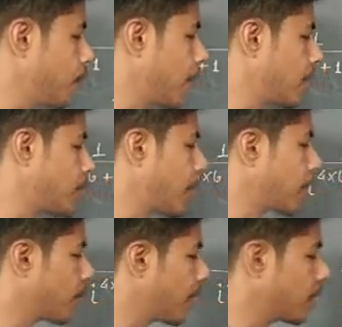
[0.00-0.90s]

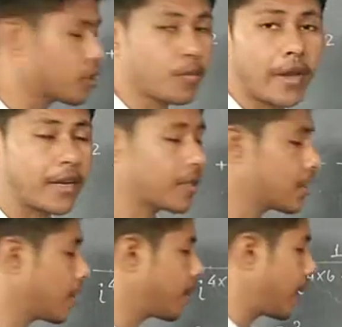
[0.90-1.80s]
multiplying by this minus,
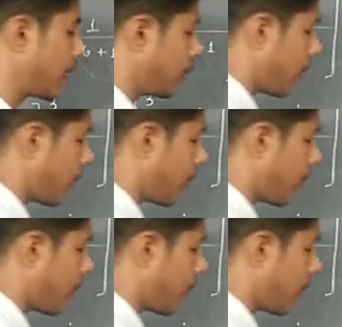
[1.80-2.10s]
then finally